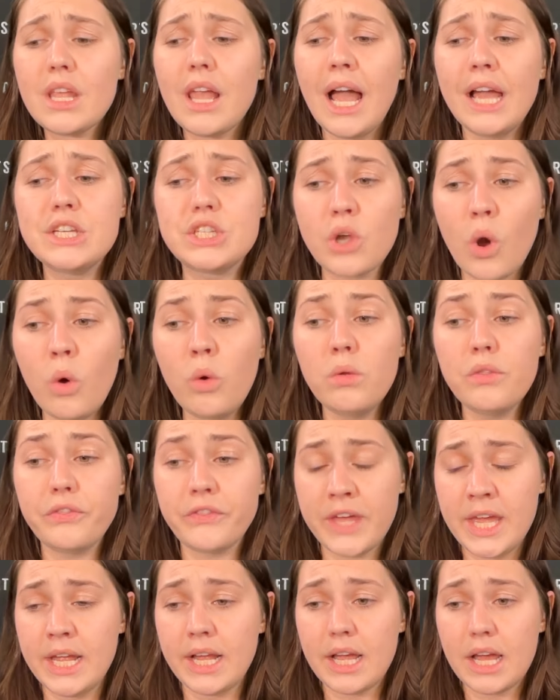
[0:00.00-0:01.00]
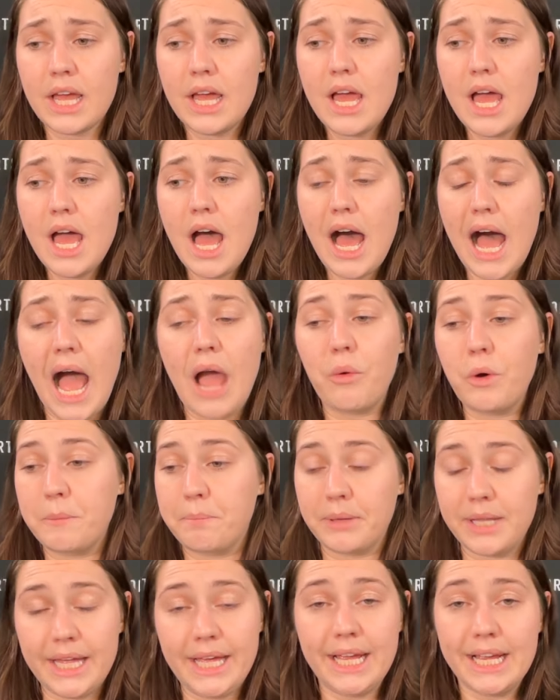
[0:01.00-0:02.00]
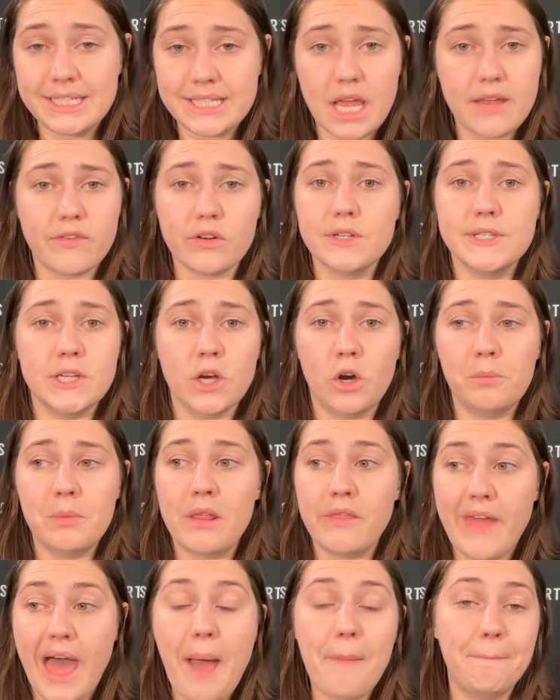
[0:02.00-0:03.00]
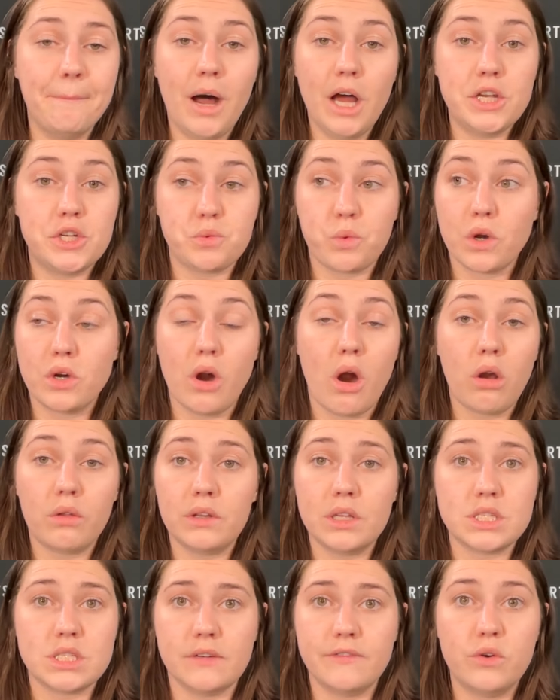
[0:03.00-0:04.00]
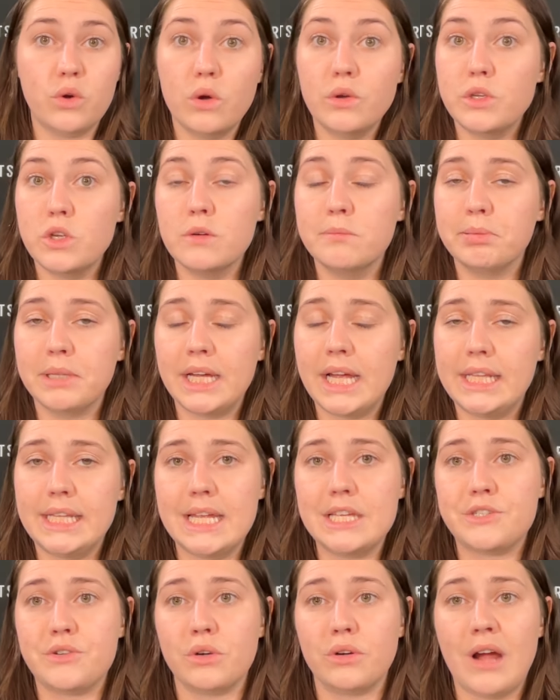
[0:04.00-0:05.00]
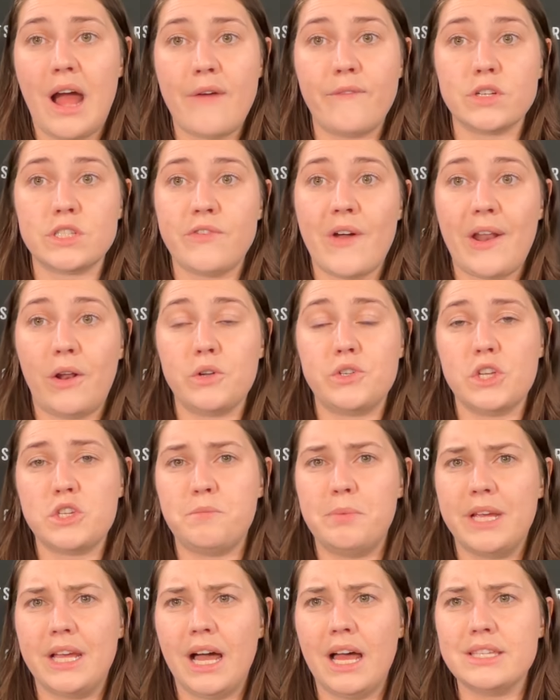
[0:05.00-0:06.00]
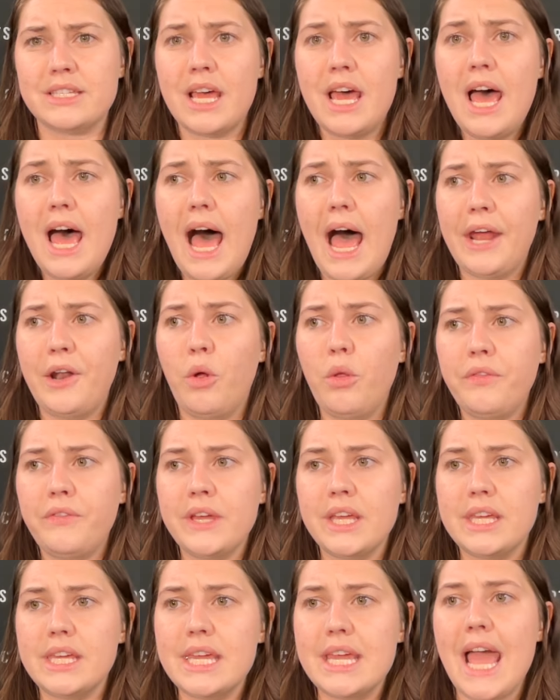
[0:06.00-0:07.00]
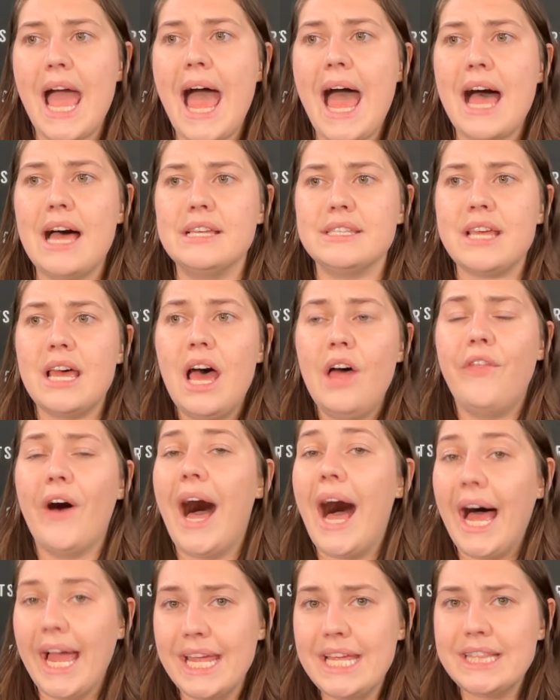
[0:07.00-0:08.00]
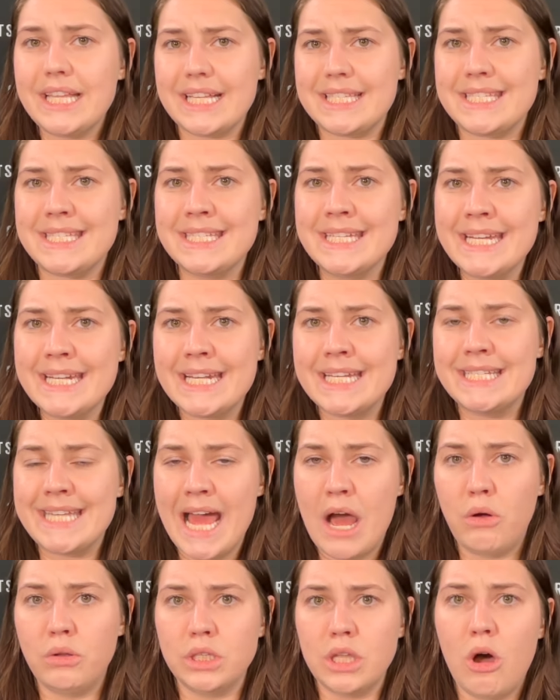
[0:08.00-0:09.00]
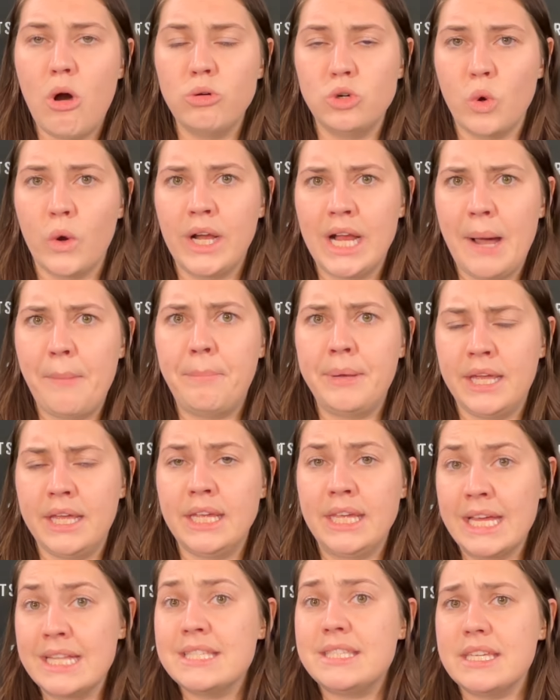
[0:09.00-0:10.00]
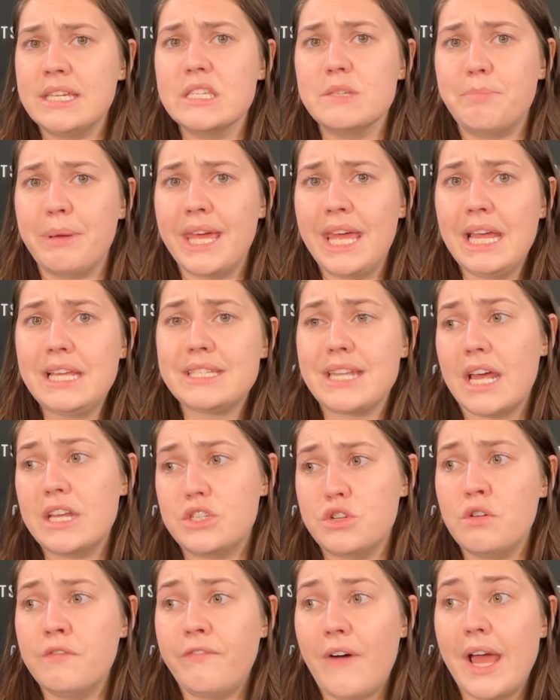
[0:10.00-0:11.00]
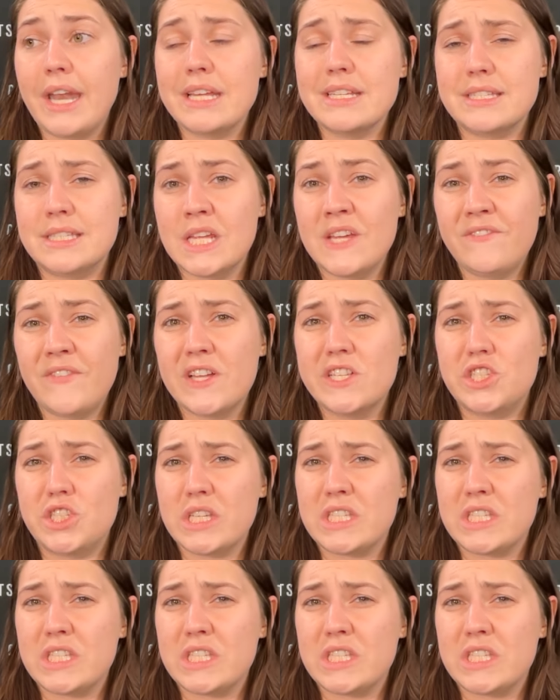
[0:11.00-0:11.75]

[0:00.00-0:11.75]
I don't think I would play Xavier Tillman that much, regardless of who you play in Eastern Conference Finals, just because I don't think he has the height that's needed down low going up against these bigs. And I do find his defense